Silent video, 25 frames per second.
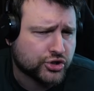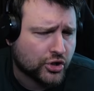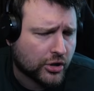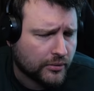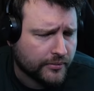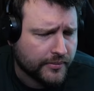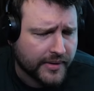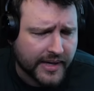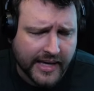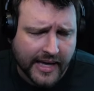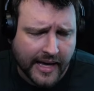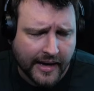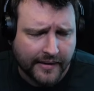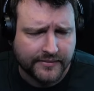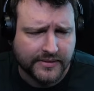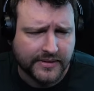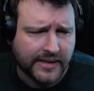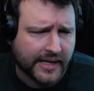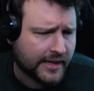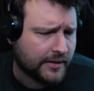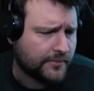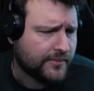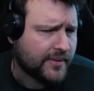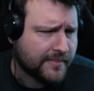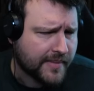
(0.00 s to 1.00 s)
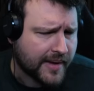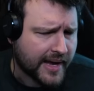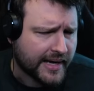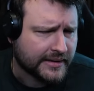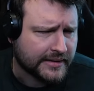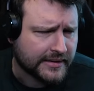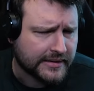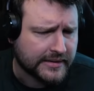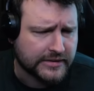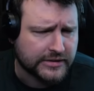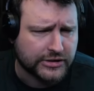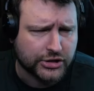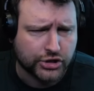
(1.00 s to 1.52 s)
All we have done, we made
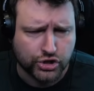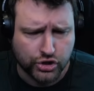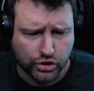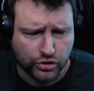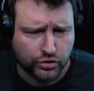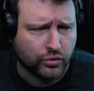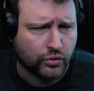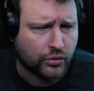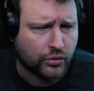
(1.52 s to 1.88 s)
a decision to